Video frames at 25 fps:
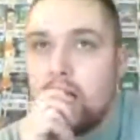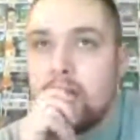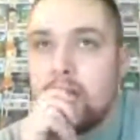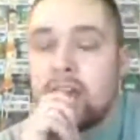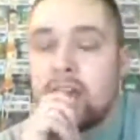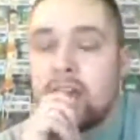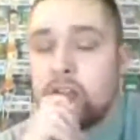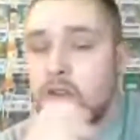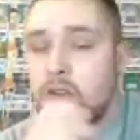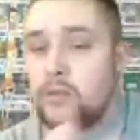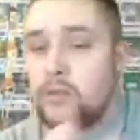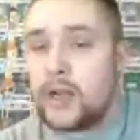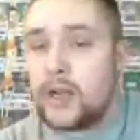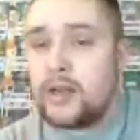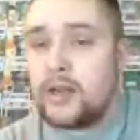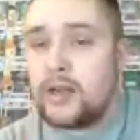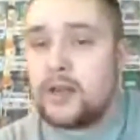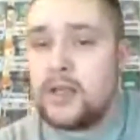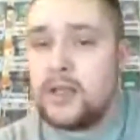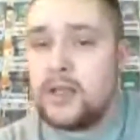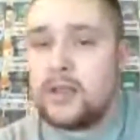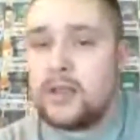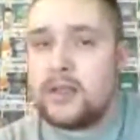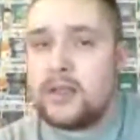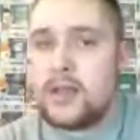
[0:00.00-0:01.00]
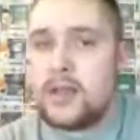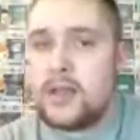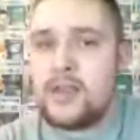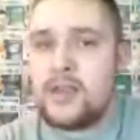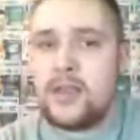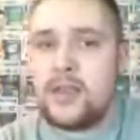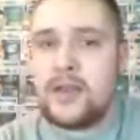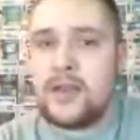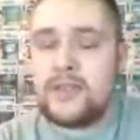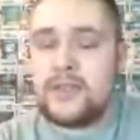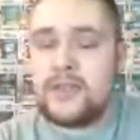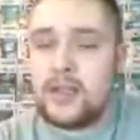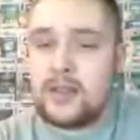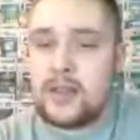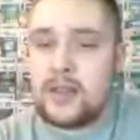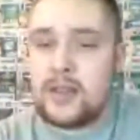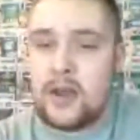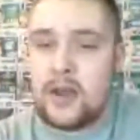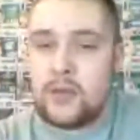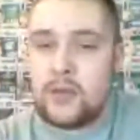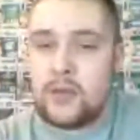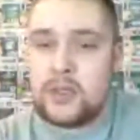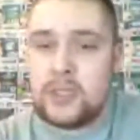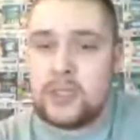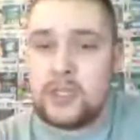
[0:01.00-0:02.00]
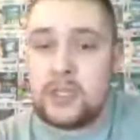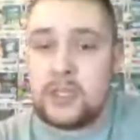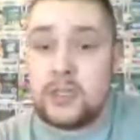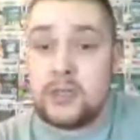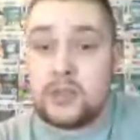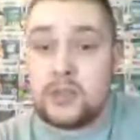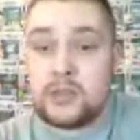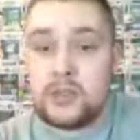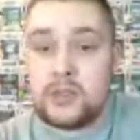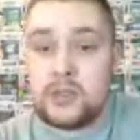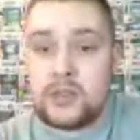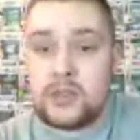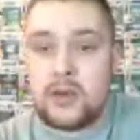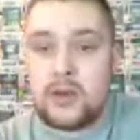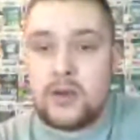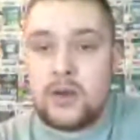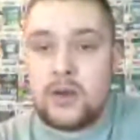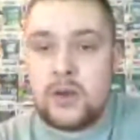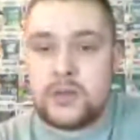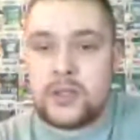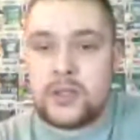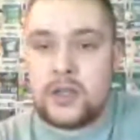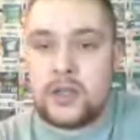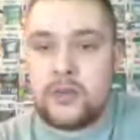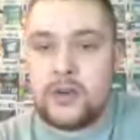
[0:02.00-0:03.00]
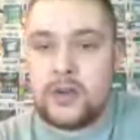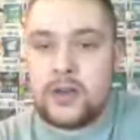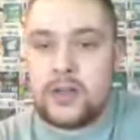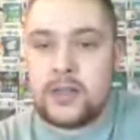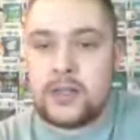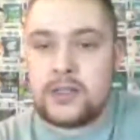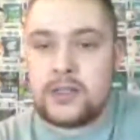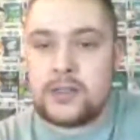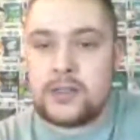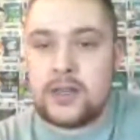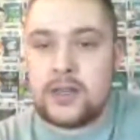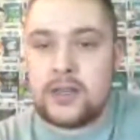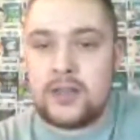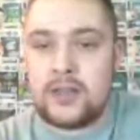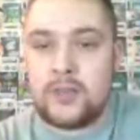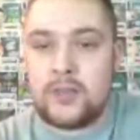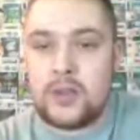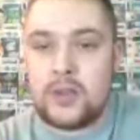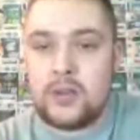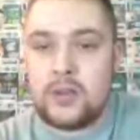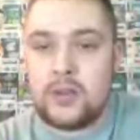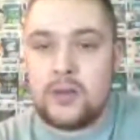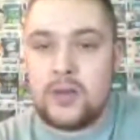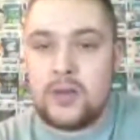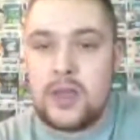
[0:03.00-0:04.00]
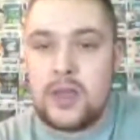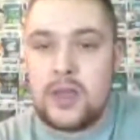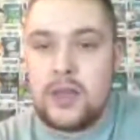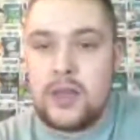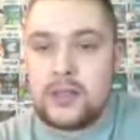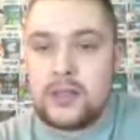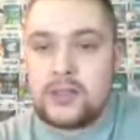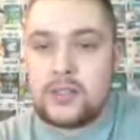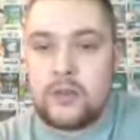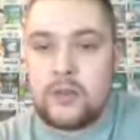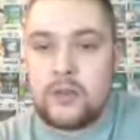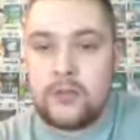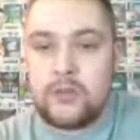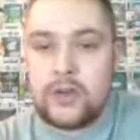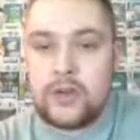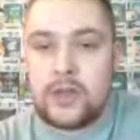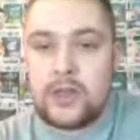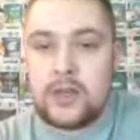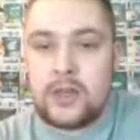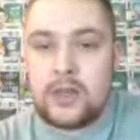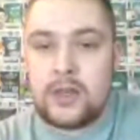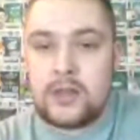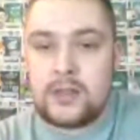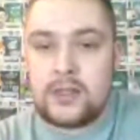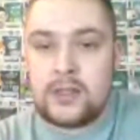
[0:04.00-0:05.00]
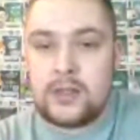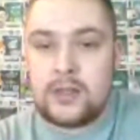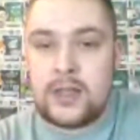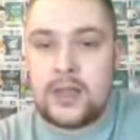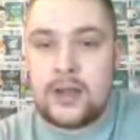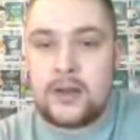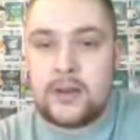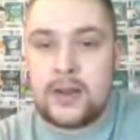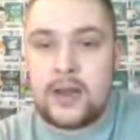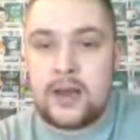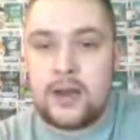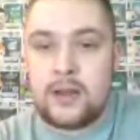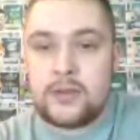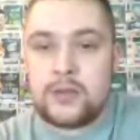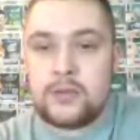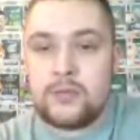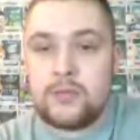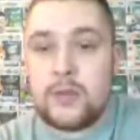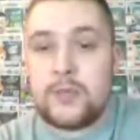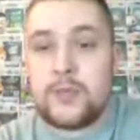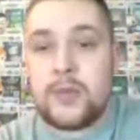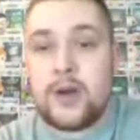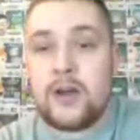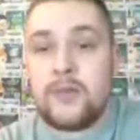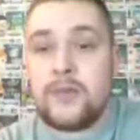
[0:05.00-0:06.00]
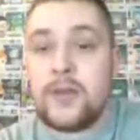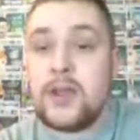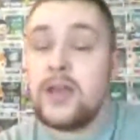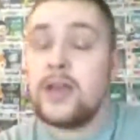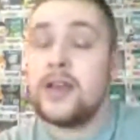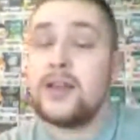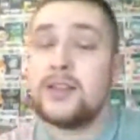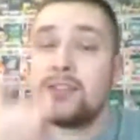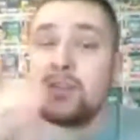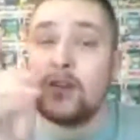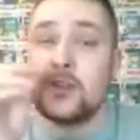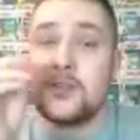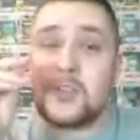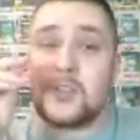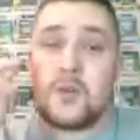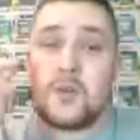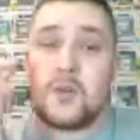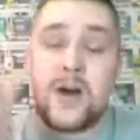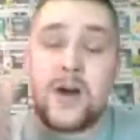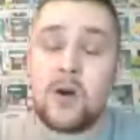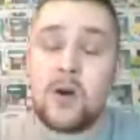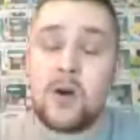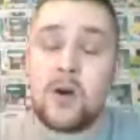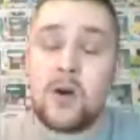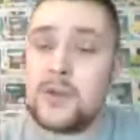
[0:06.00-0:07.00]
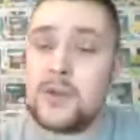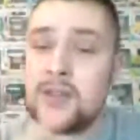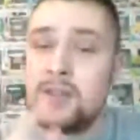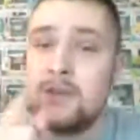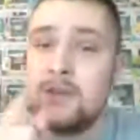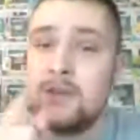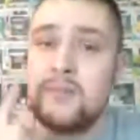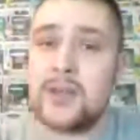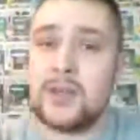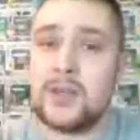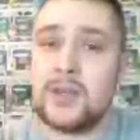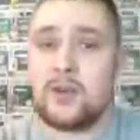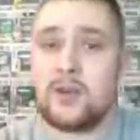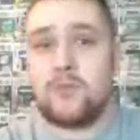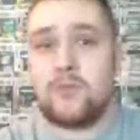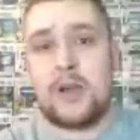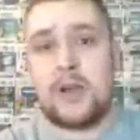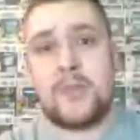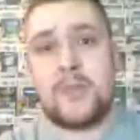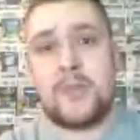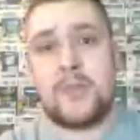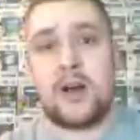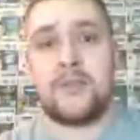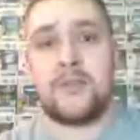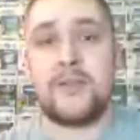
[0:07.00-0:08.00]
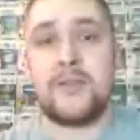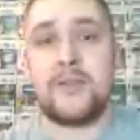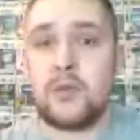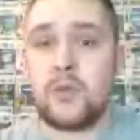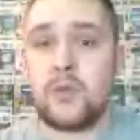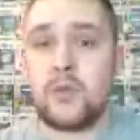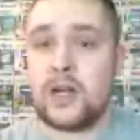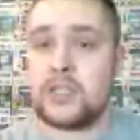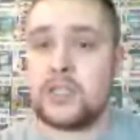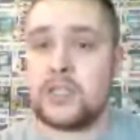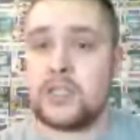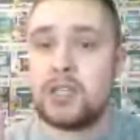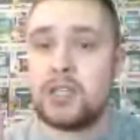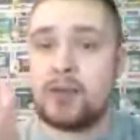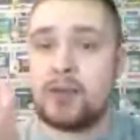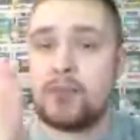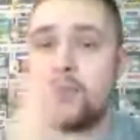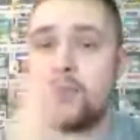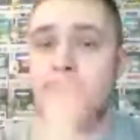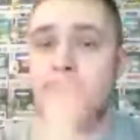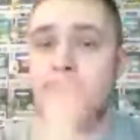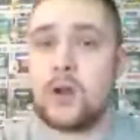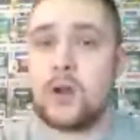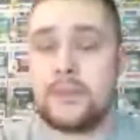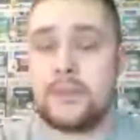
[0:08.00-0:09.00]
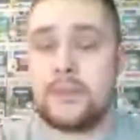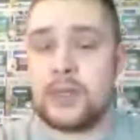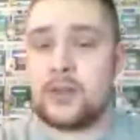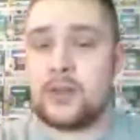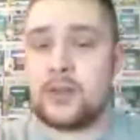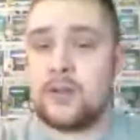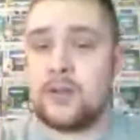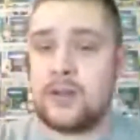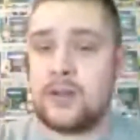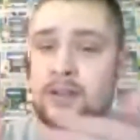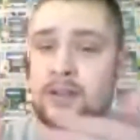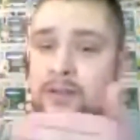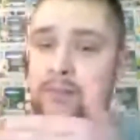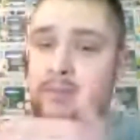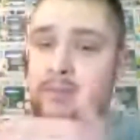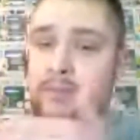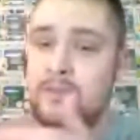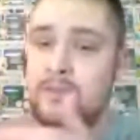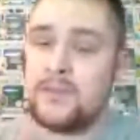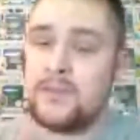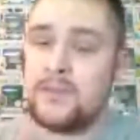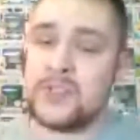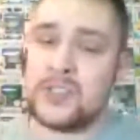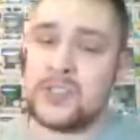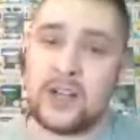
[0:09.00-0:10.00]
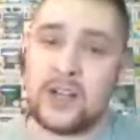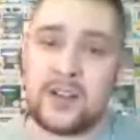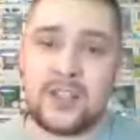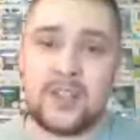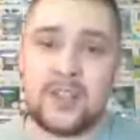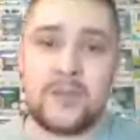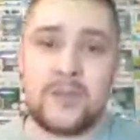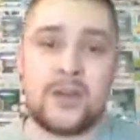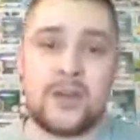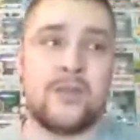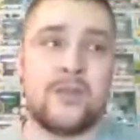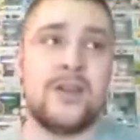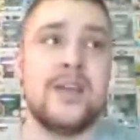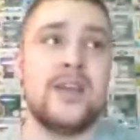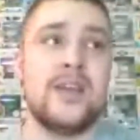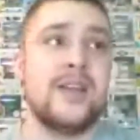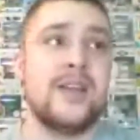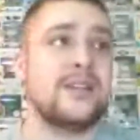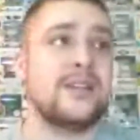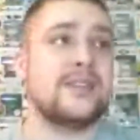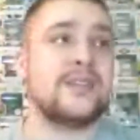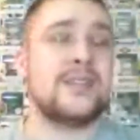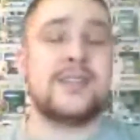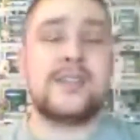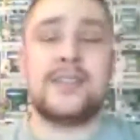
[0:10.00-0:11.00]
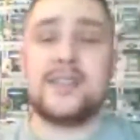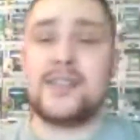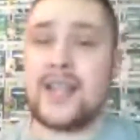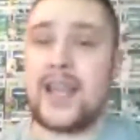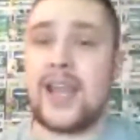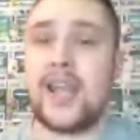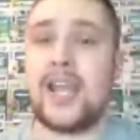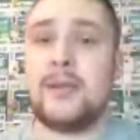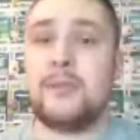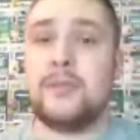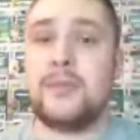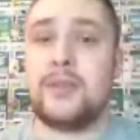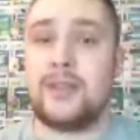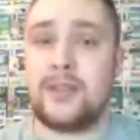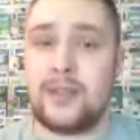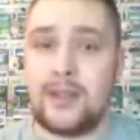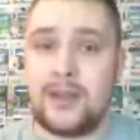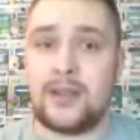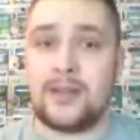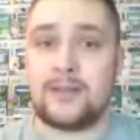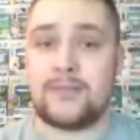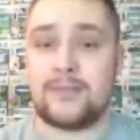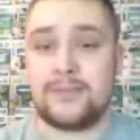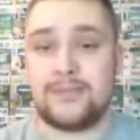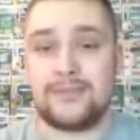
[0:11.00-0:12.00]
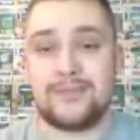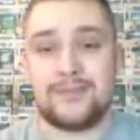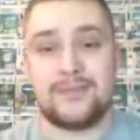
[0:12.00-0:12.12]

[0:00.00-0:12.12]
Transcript: Is it Serenity? I think I've seen that one years ago. Jose Critic, Stuck in the Middle. It's overrated. It's a Loud House ripoff. It's also Malcolm in the Middle ripoff. You ever watch like Malcolm in the Middle and Stuck in the Middle? It's the same thing.